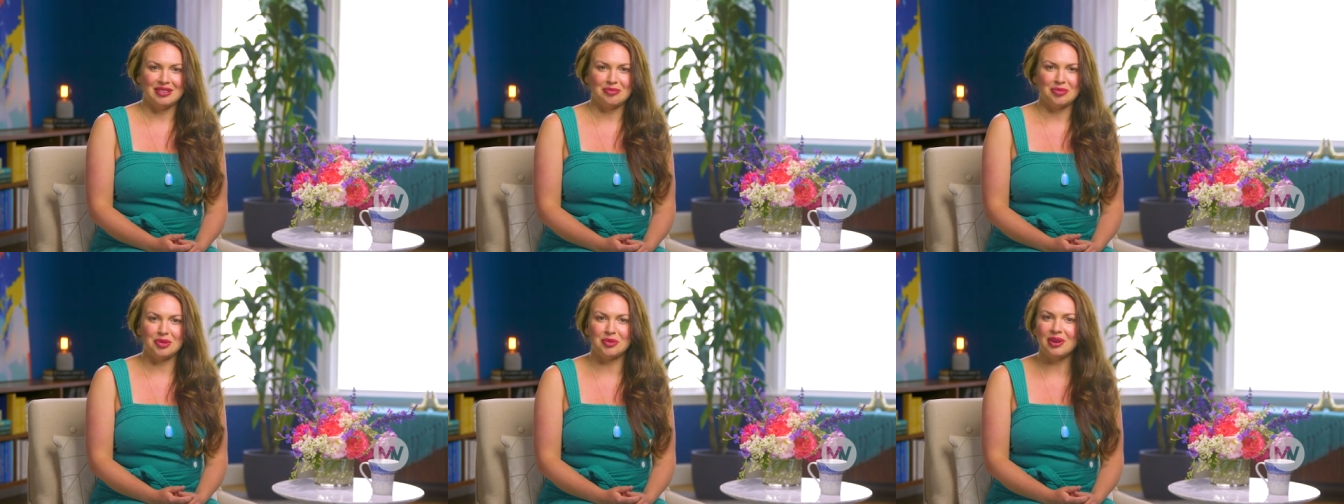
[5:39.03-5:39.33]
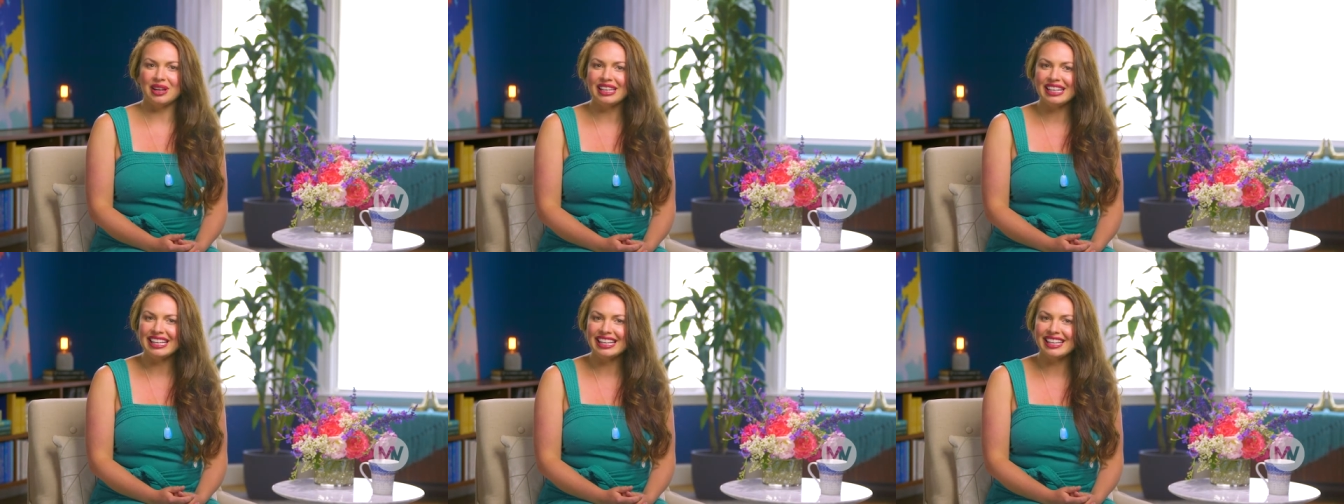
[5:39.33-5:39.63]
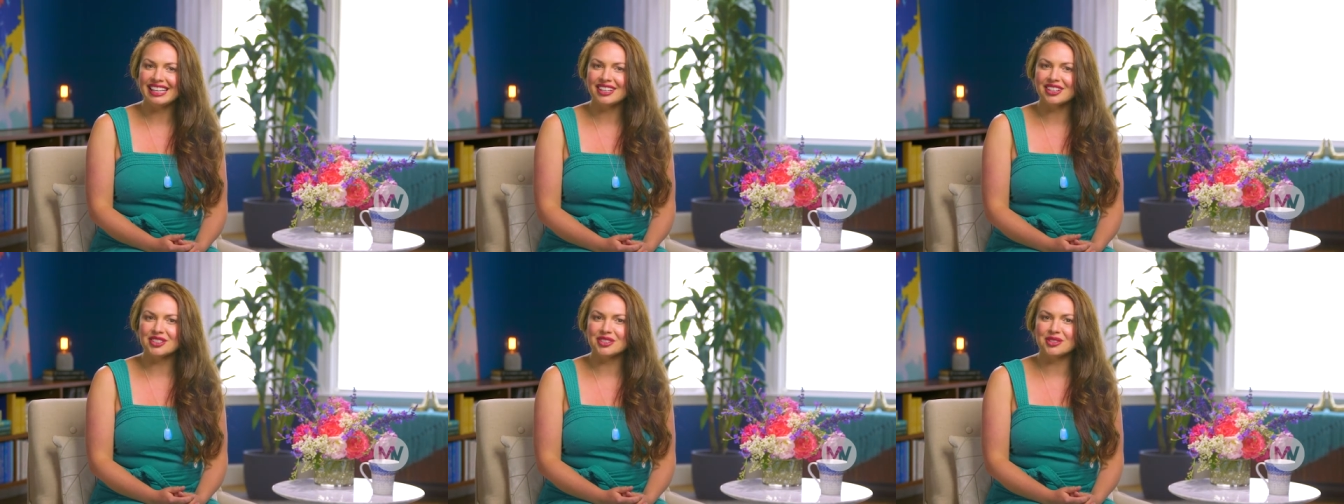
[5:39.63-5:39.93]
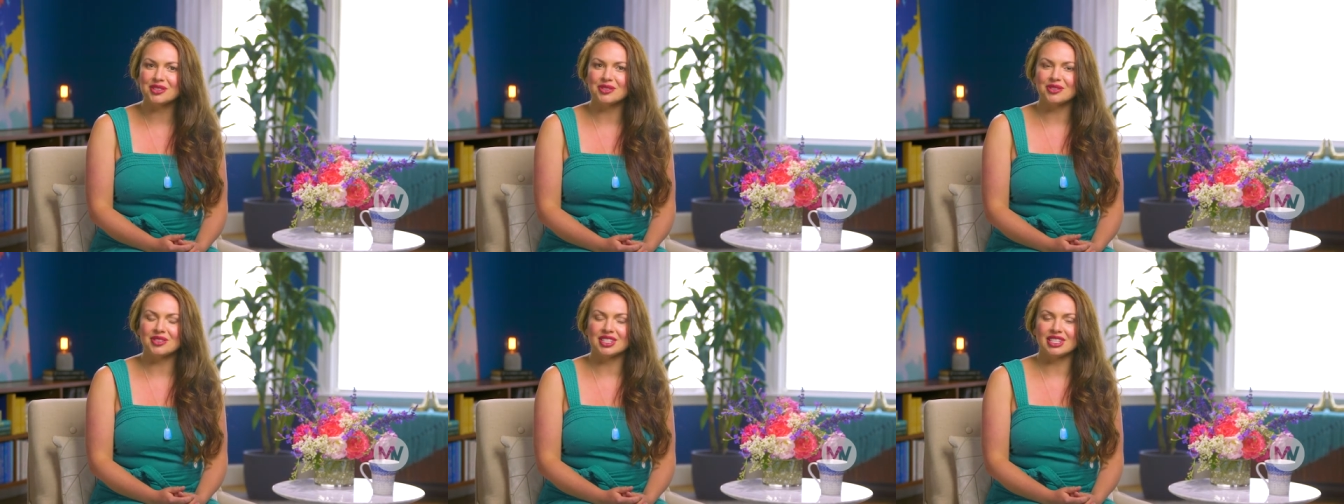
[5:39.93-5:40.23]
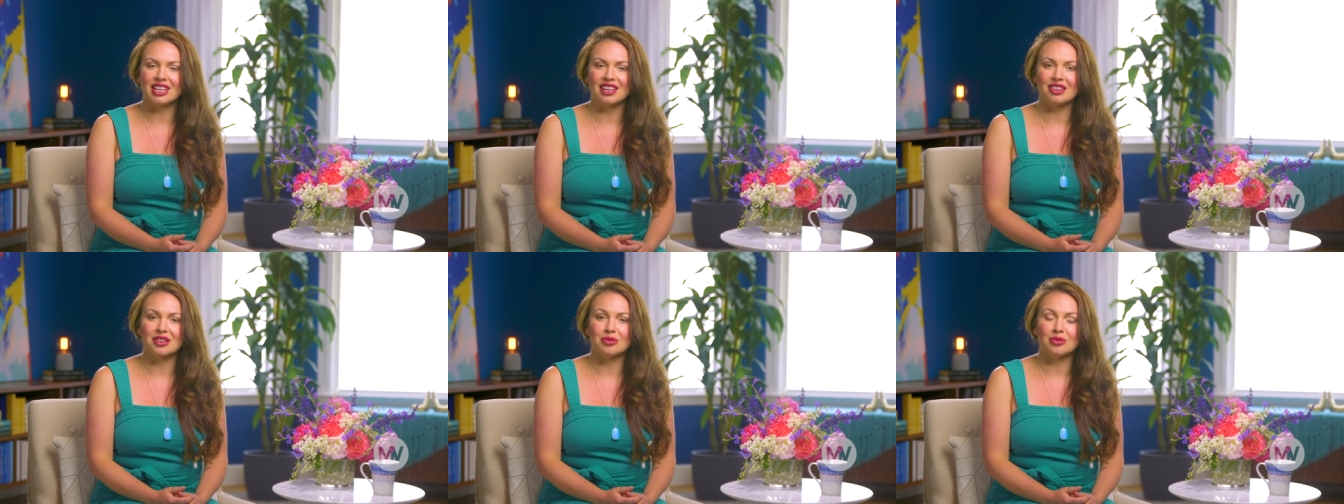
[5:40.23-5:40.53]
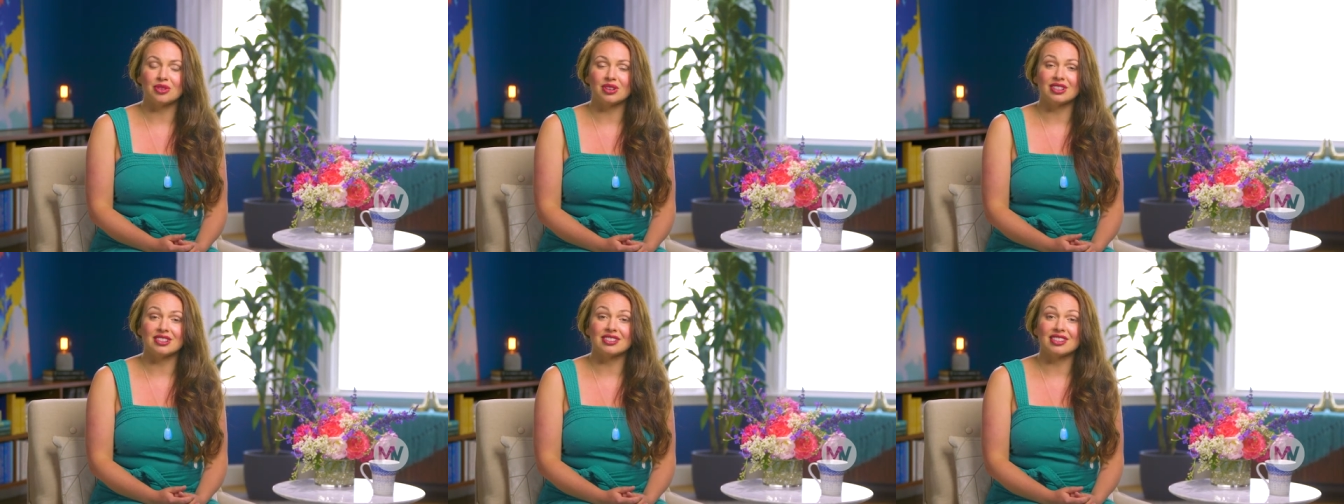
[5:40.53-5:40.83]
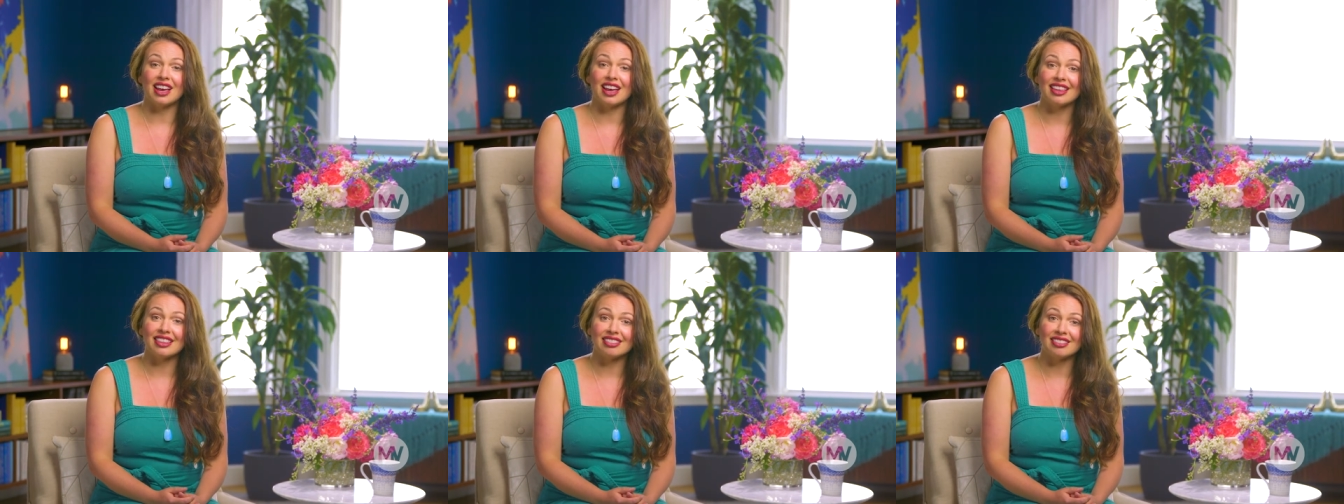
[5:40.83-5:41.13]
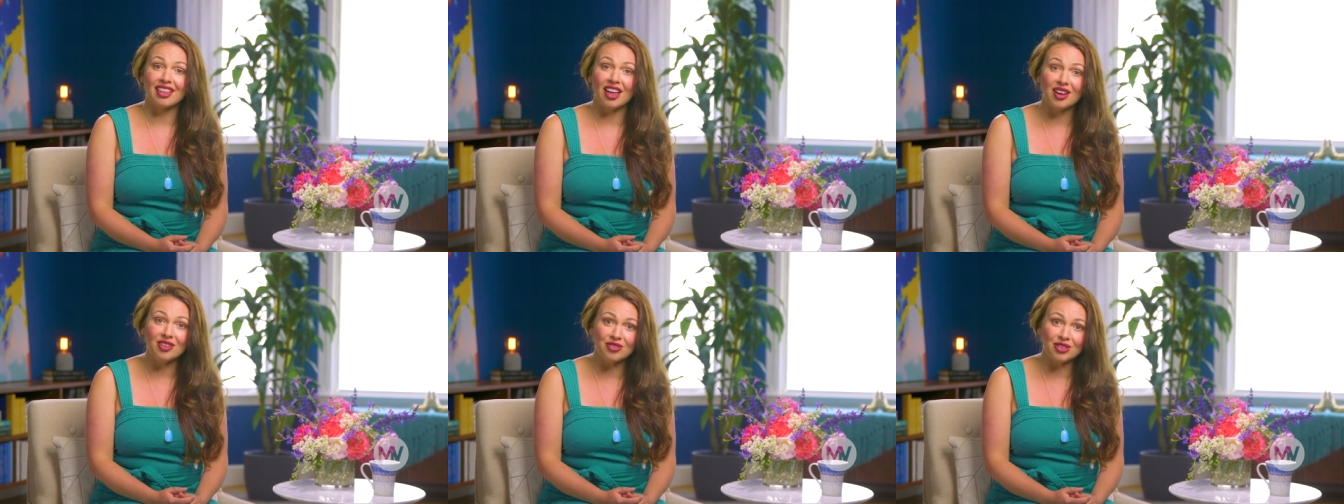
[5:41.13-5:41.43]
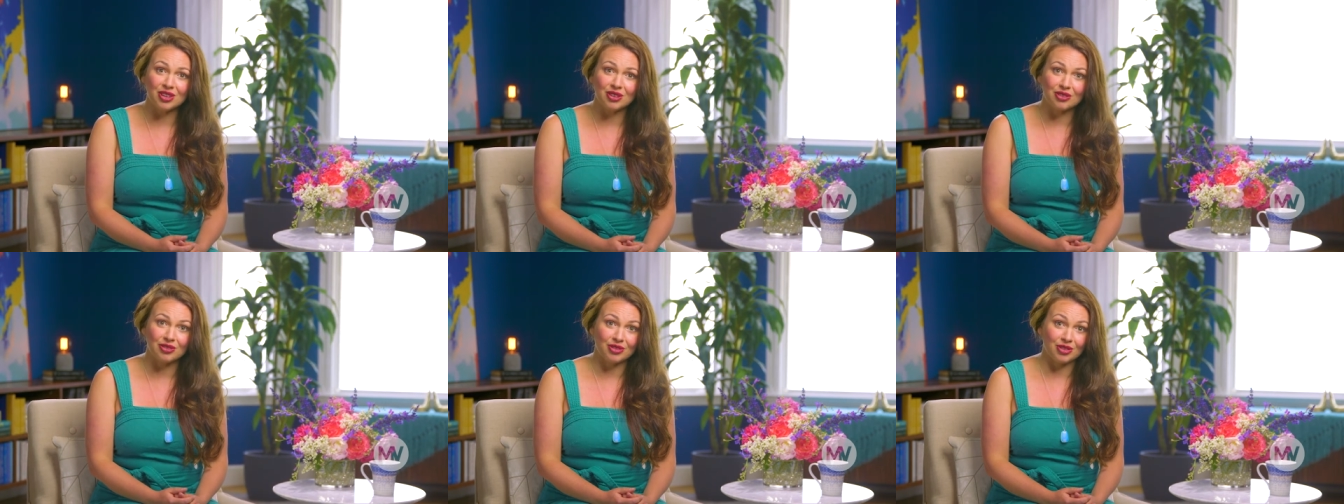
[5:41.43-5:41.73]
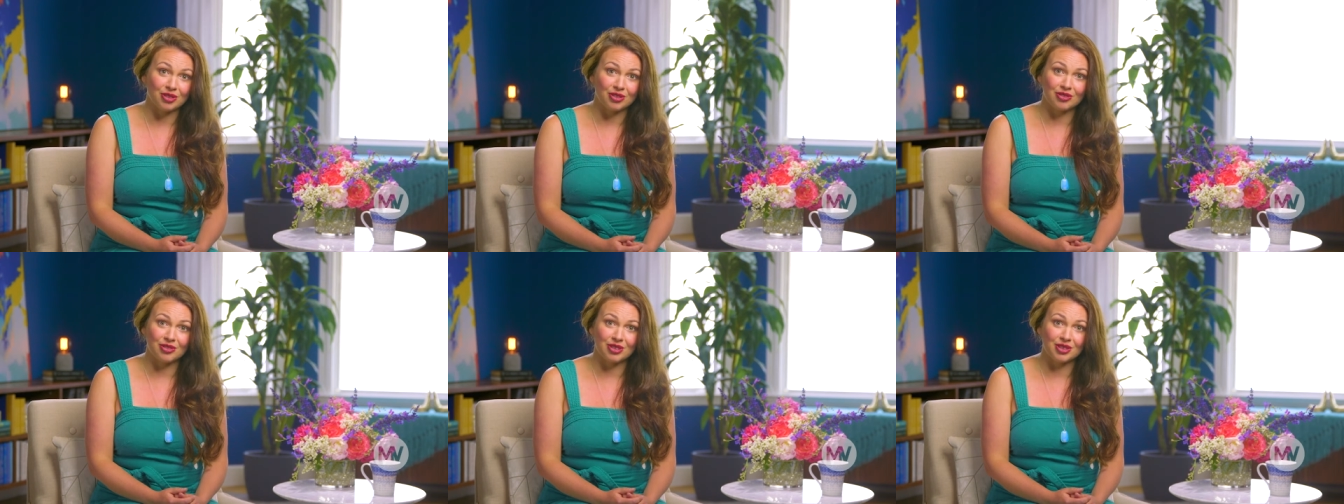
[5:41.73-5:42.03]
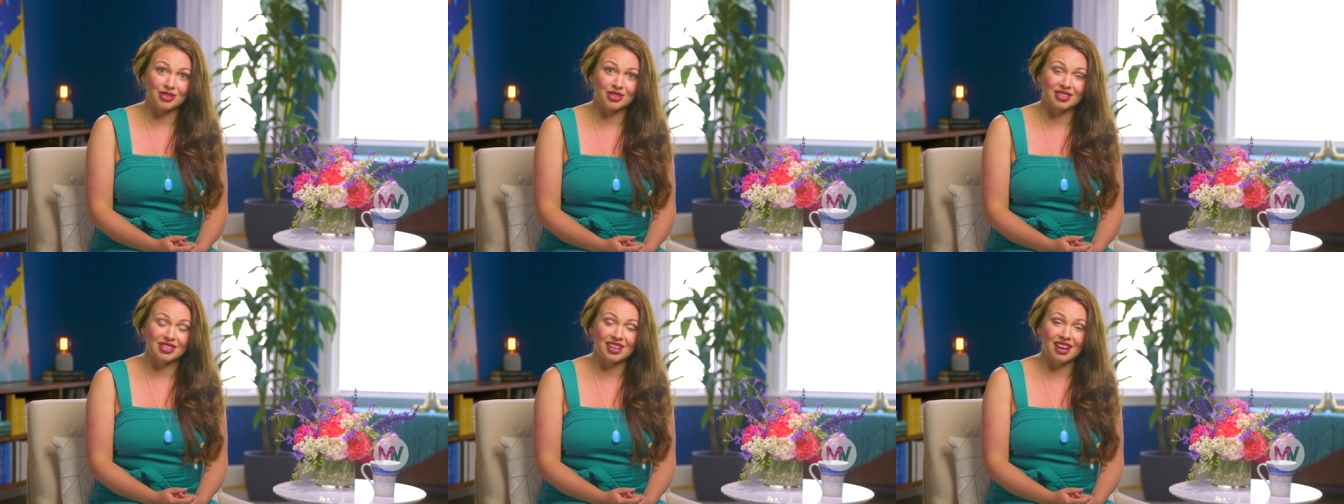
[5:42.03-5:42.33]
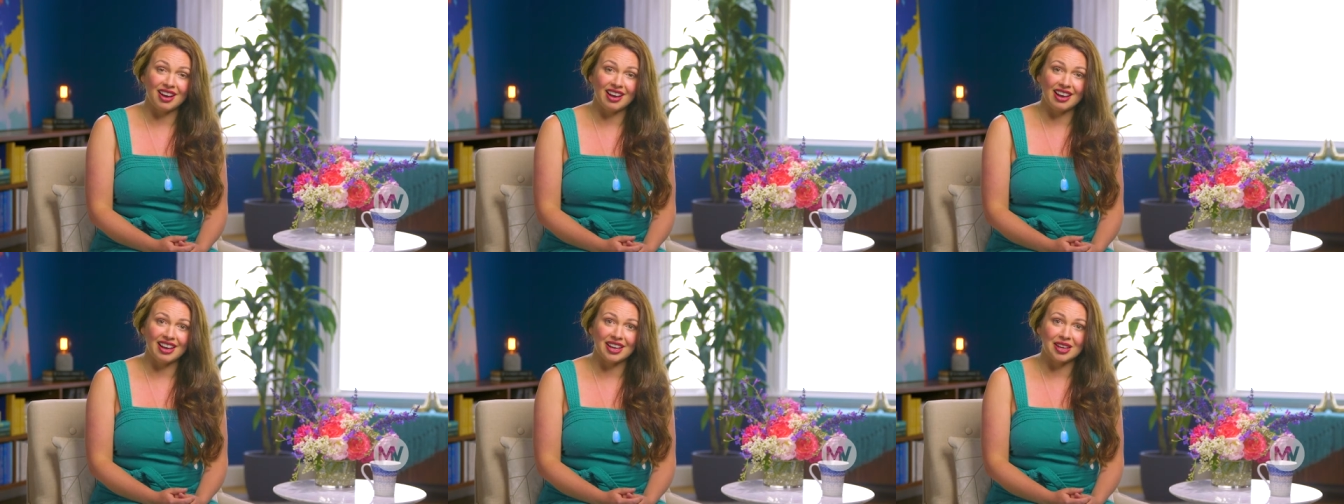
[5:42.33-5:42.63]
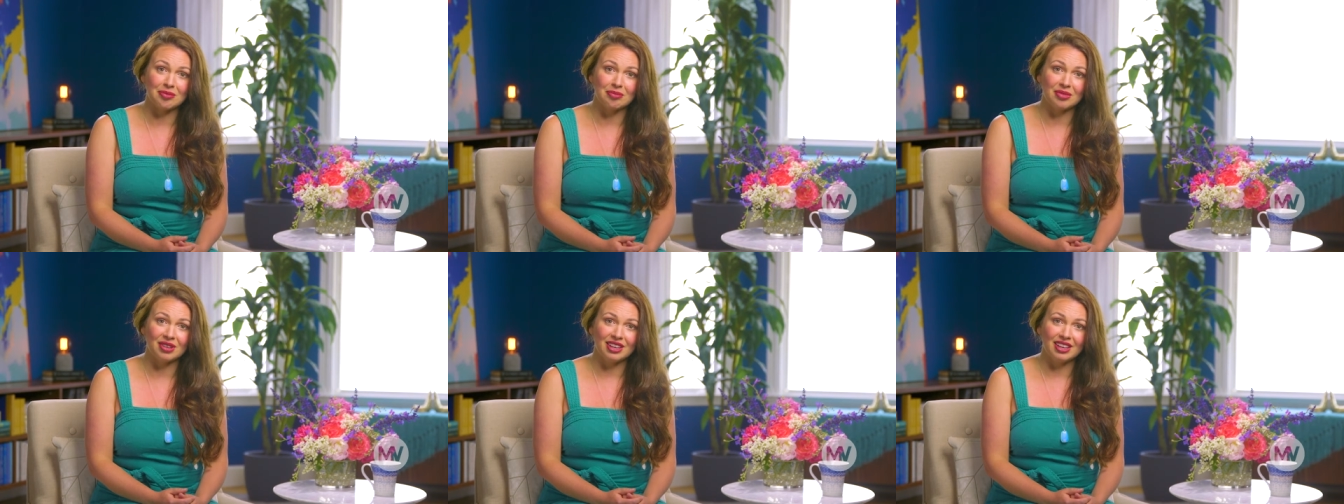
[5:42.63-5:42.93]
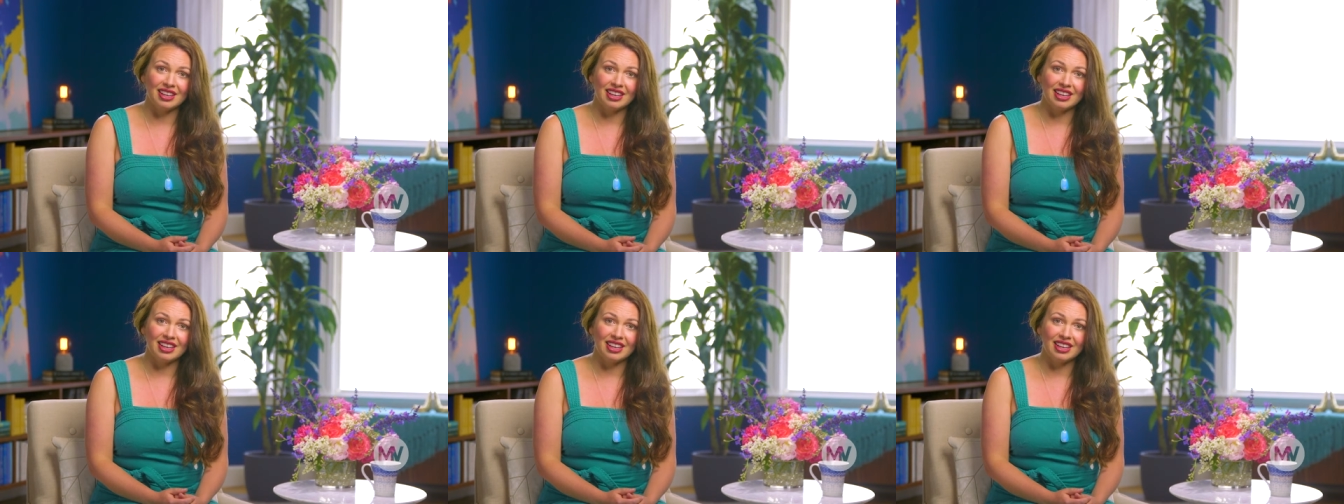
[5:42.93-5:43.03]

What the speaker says: But when he hears you say the words, I love you, for the first time,